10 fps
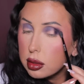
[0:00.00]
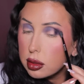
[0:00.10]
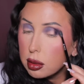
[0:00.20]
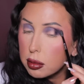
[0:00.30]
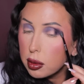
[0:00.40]

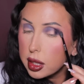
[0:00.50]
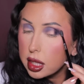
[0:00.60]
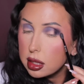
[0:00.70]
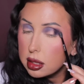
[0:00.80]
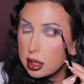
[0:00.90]
So I'm
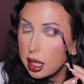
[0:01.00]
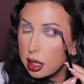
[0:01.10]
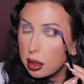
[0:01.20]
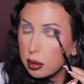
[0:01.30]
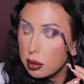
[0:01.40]
going
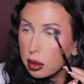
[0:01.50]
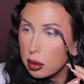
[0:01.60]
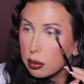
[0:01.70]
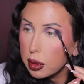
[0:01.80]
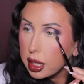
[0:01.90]
down,
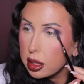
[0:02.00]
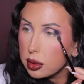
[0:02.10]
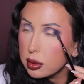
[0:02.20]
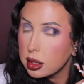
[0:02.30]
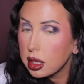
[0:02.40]

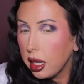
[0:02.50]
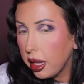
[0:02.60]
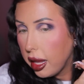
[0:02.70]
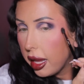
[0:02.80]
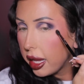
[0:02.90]
around,
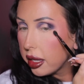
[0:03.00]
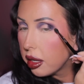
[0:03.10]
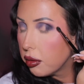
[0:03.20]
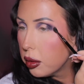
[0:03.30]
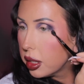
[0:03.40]
and
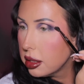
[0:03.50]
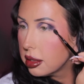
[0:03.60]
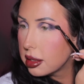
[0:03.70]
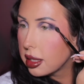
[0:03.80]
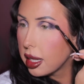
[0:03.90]
if you can
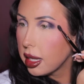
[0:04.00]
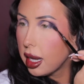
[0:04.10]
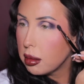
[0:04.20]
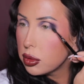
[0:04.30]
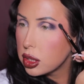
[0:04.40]
see,
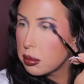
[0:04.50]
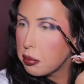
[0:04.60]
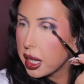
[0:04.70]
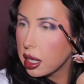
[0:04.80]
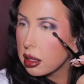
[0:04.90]
I'm
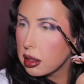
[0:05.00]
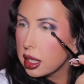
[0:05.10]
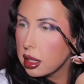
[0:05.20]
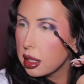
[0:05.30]
just barely